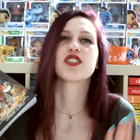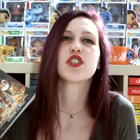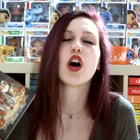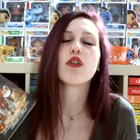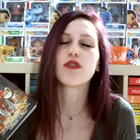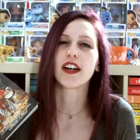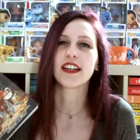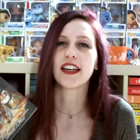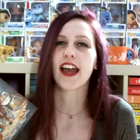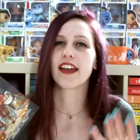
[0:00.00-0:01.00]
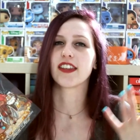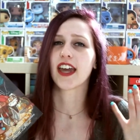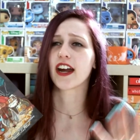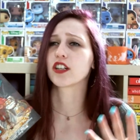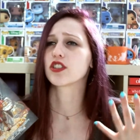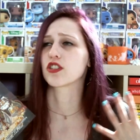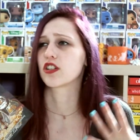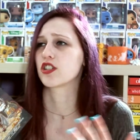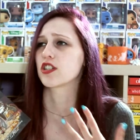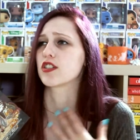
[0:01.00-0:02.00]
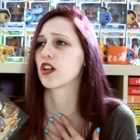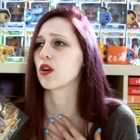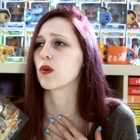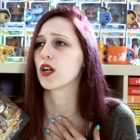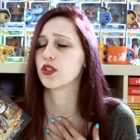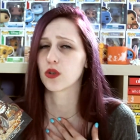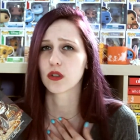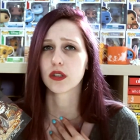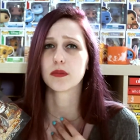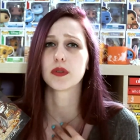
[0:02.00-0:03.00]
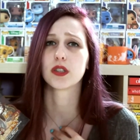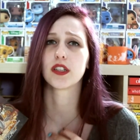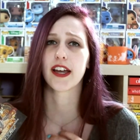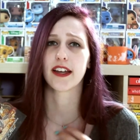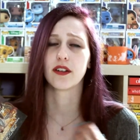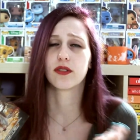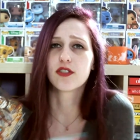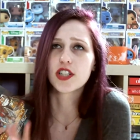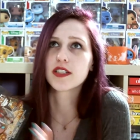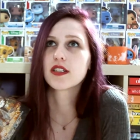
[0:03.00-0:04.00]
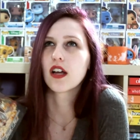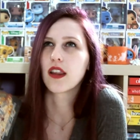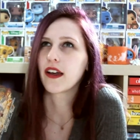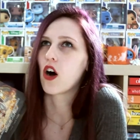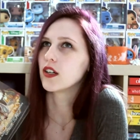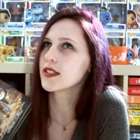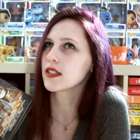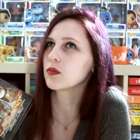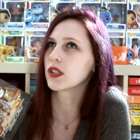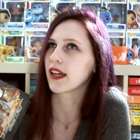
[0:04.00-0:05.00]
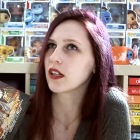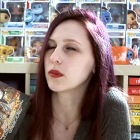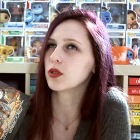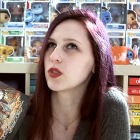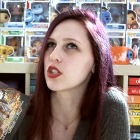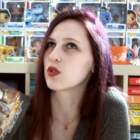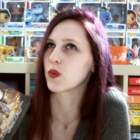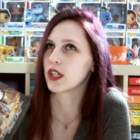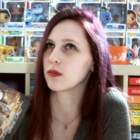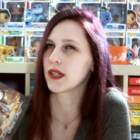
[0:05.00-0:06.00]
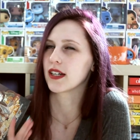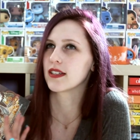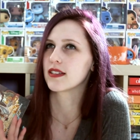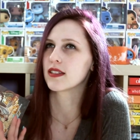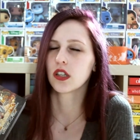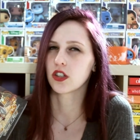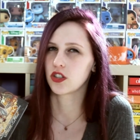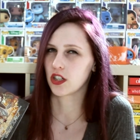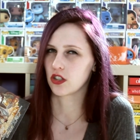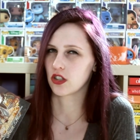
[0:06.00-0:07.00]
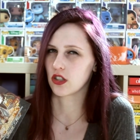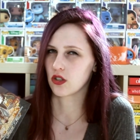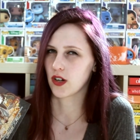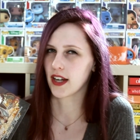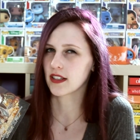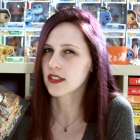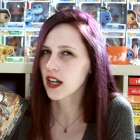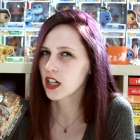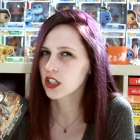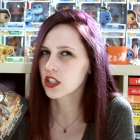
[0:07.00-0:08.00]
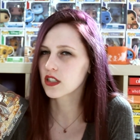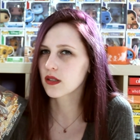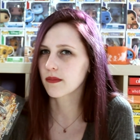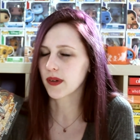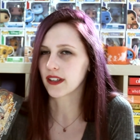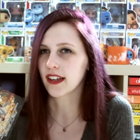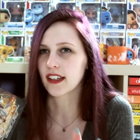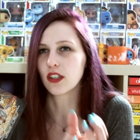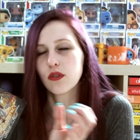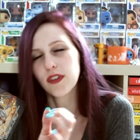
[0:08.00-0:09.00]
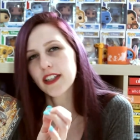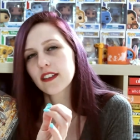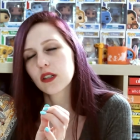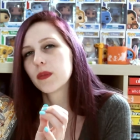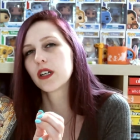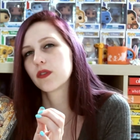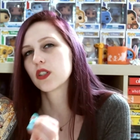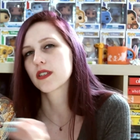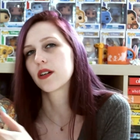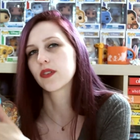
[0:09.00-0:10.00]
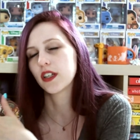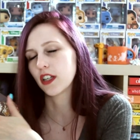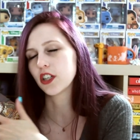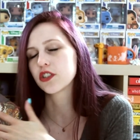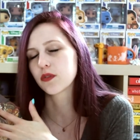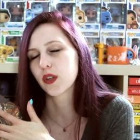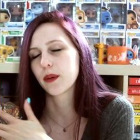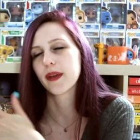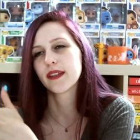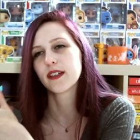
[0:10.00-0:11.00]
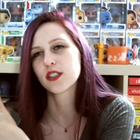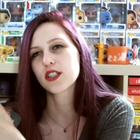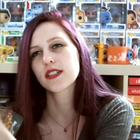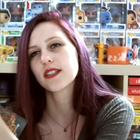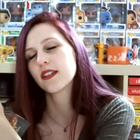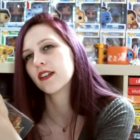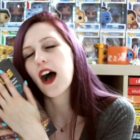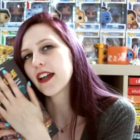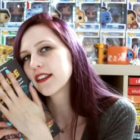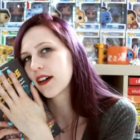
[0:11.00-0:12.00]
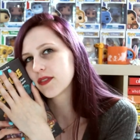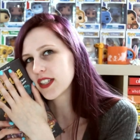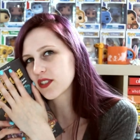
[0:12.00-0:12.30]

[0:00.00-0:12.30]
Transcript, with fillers: so funny and the characters are just so adorable and just like honestly relatable, which is weird because they're Dungeons and Dragons characters, but like you find a little bit of yourself in each of them and they're just, I love these